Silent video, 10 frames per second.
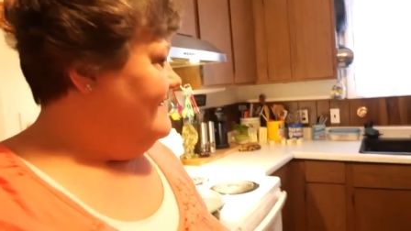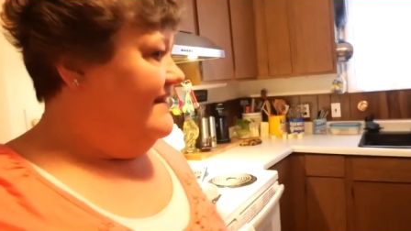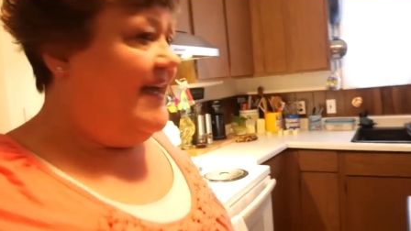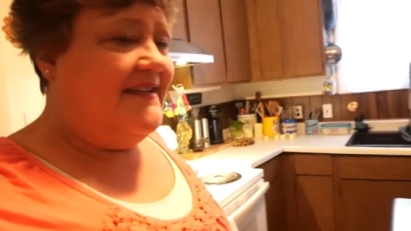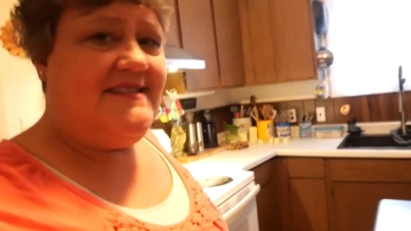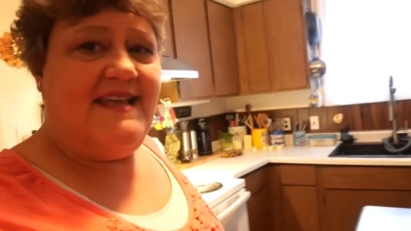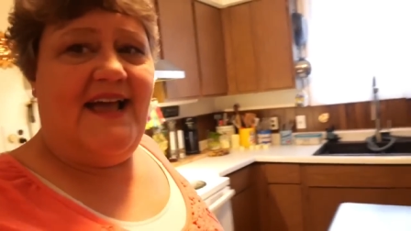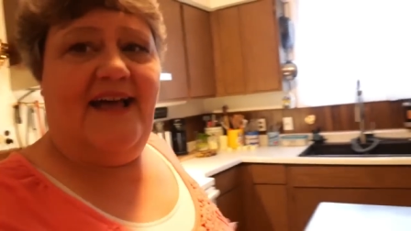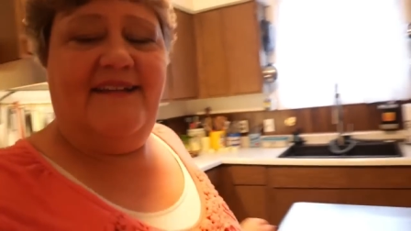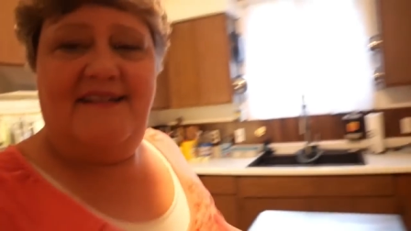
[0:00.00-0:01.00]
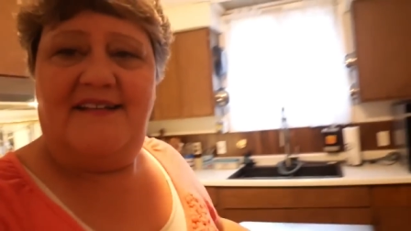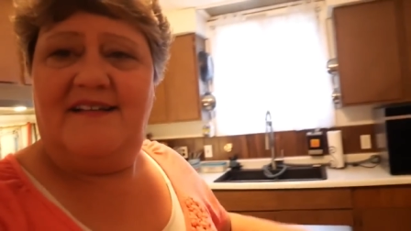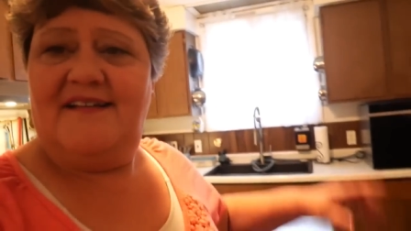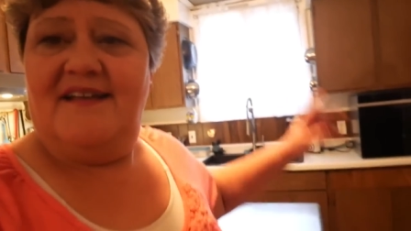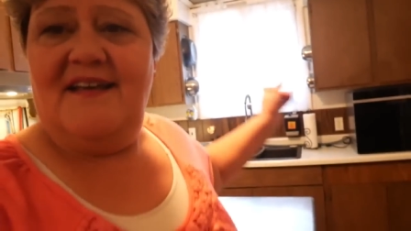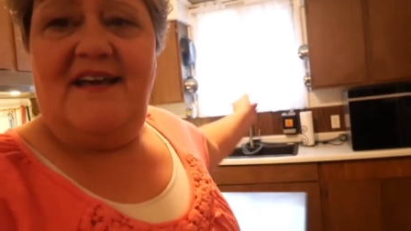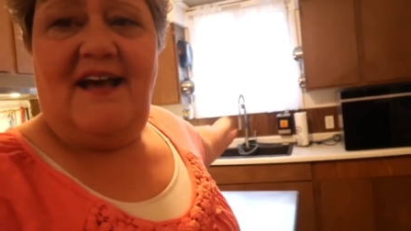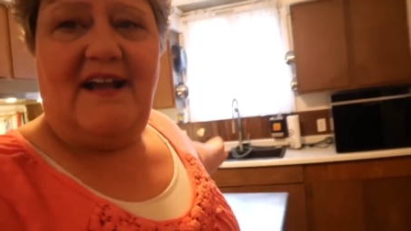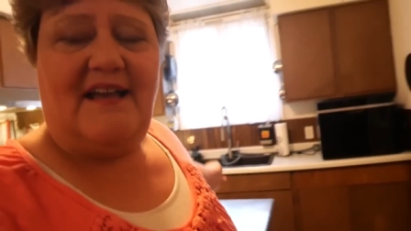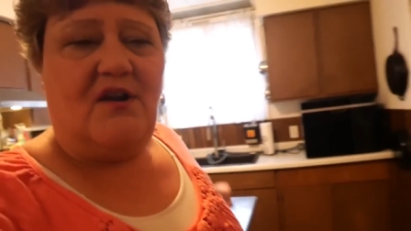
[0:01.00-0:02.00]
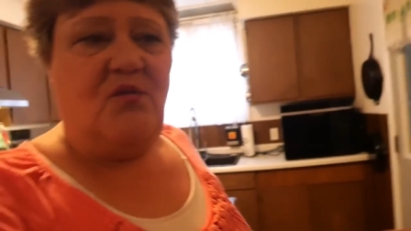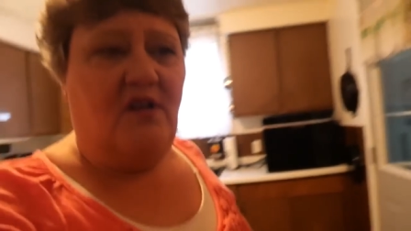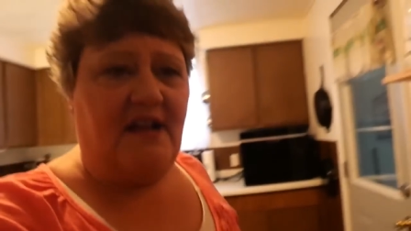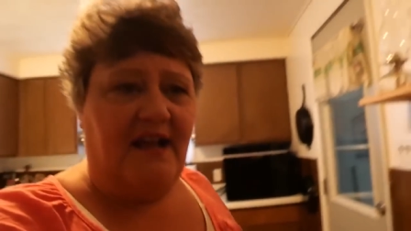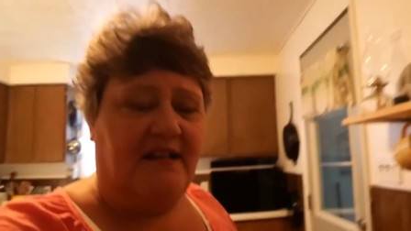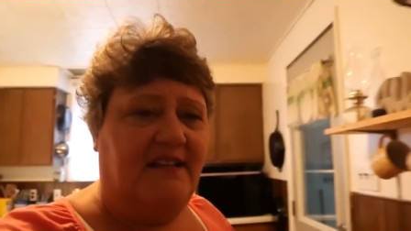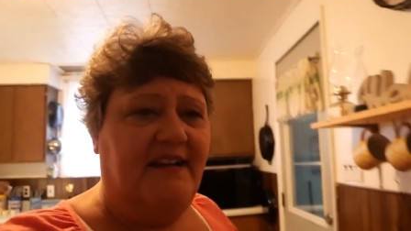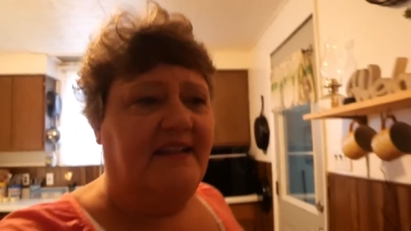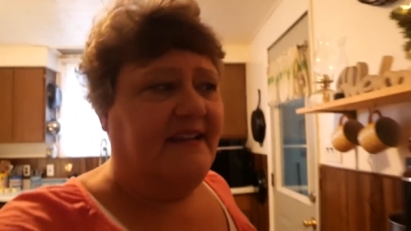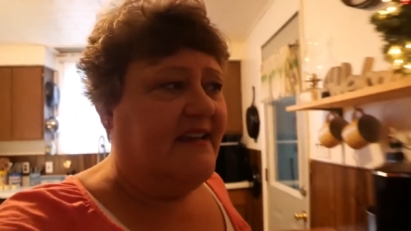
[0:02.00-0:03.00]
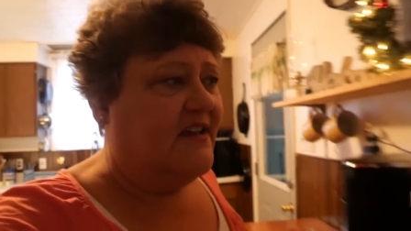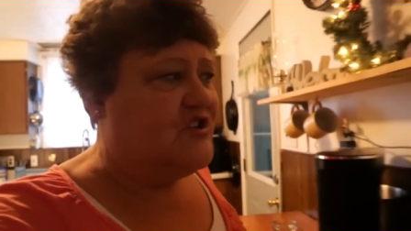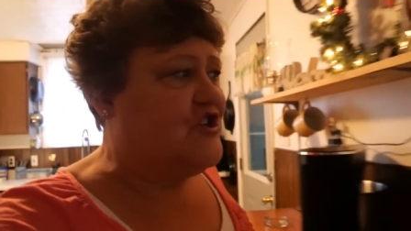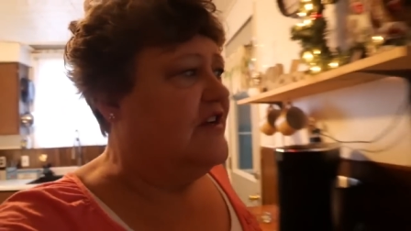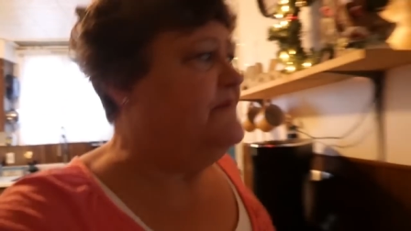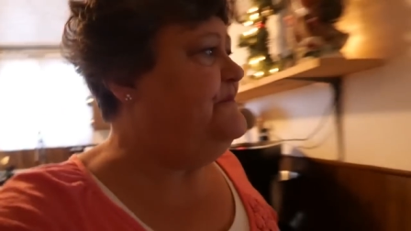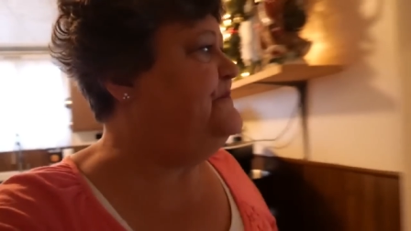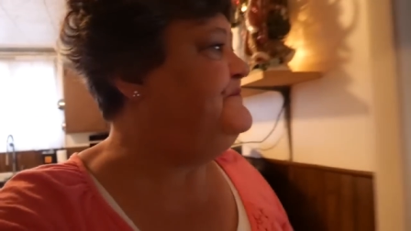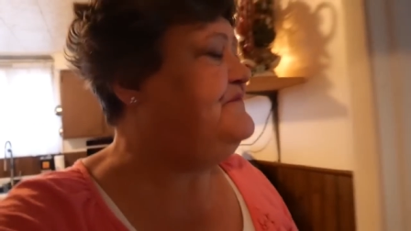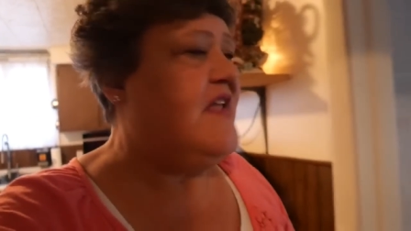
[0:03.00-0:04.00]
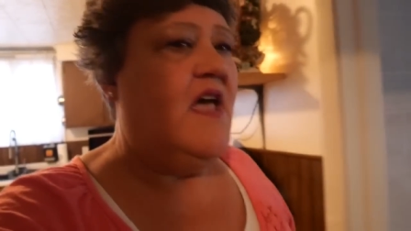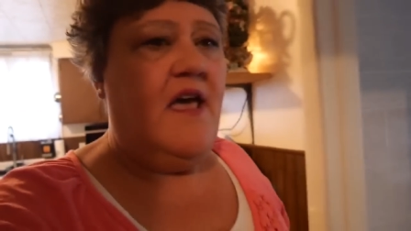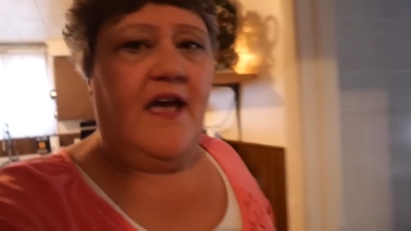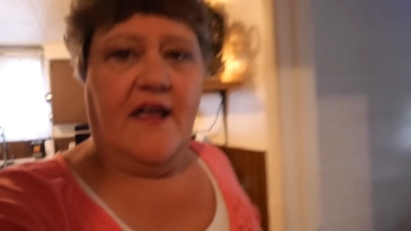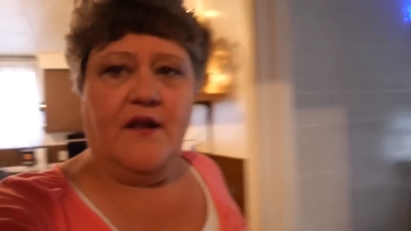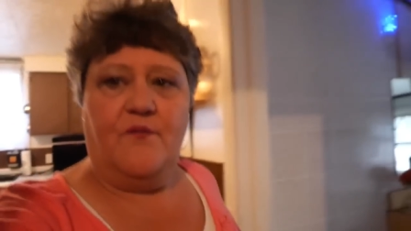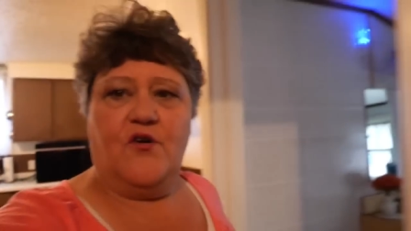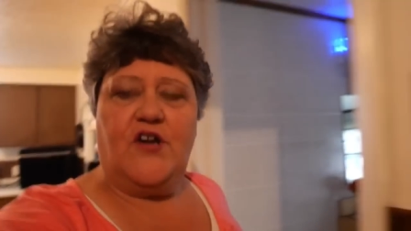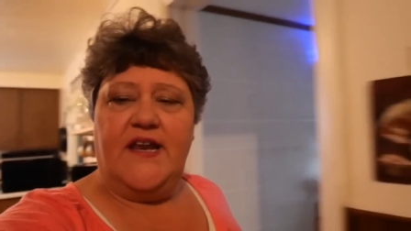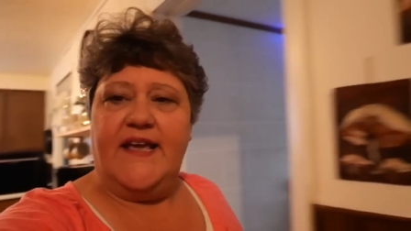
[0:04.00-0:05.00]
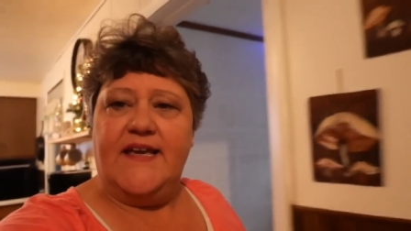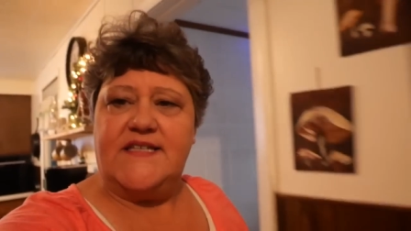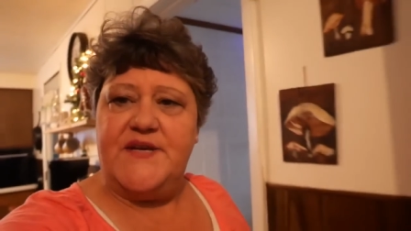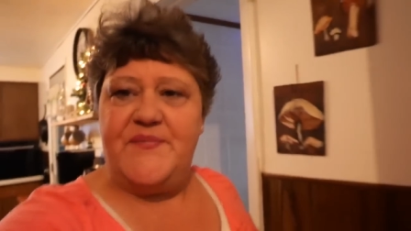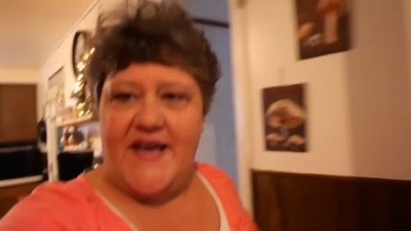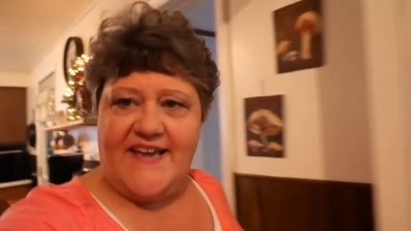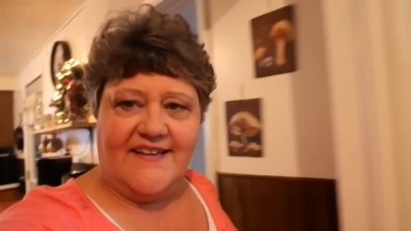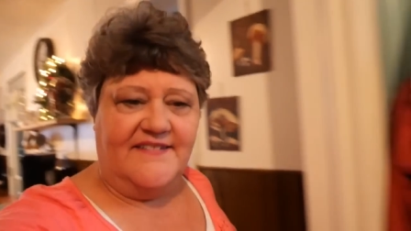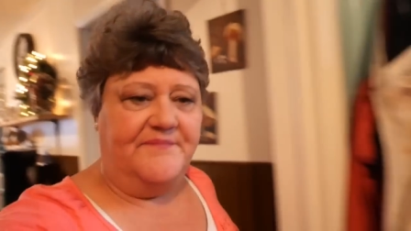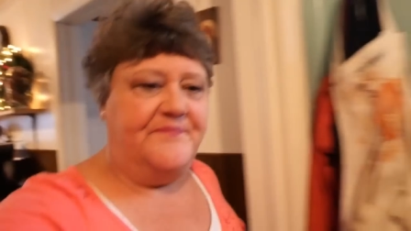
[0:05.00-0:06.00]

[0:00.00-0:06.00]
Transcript: that's that. I got to work on cleaning the kitchen, and then we're going to get to baking.